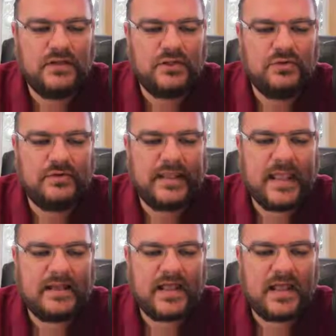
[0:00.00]
You
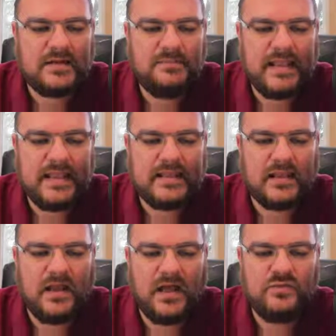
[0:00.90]
cannot
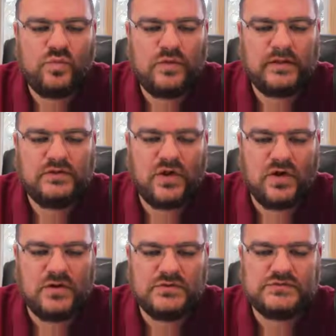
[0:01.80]
make unwanted
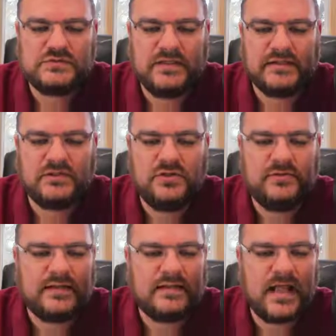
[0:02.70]
calls,
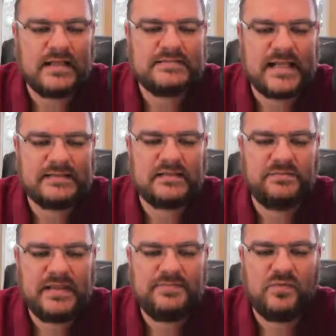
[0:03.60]
including contacting
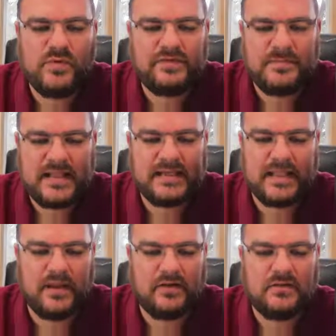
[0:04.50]
people with
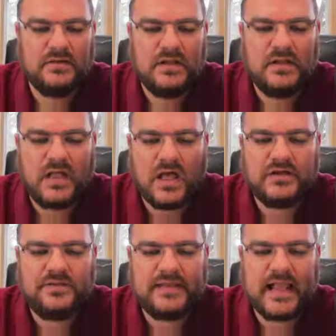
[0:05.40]
Medicare,
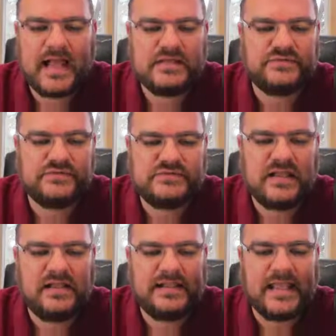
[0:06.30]
under the guise of
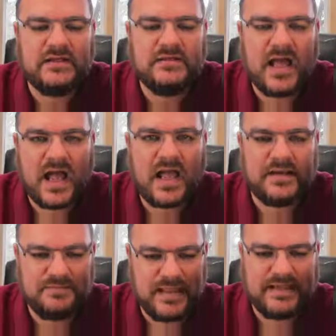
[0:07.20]
selling a
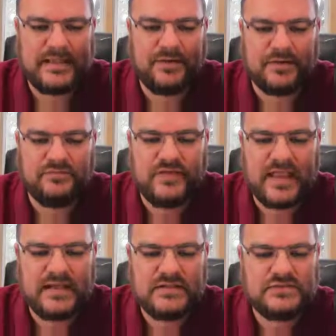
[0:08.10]
non Medicare
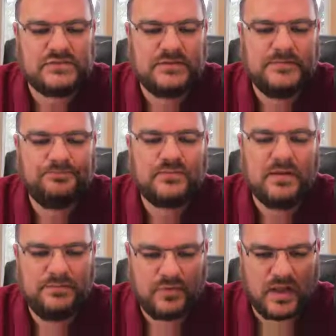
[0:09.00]
Advantage
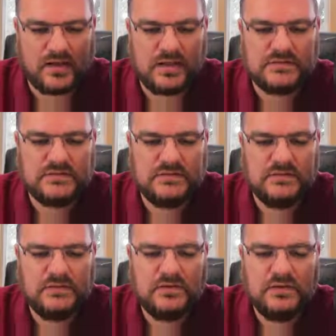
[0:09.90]
product
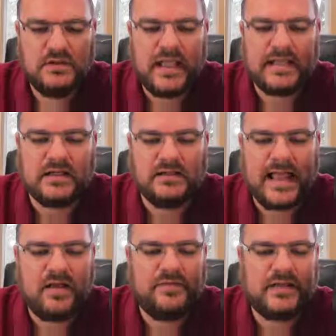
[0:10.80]
and
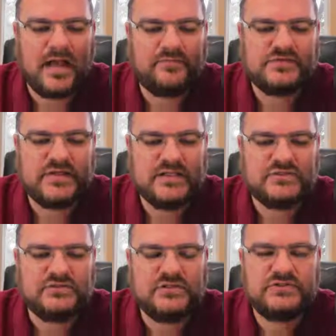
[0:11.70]
allow the
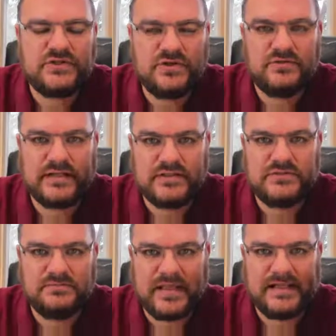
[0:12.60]
conversation to turn
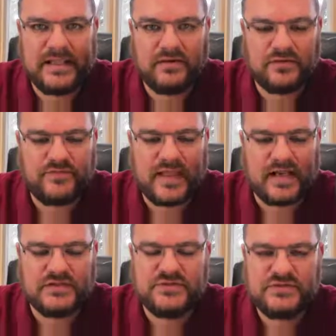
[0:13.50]
into Medicare
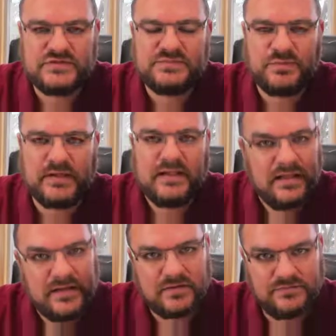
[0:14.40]
Advantage. This is pretty
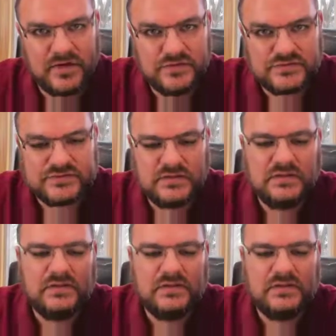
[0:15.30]
clear, folks.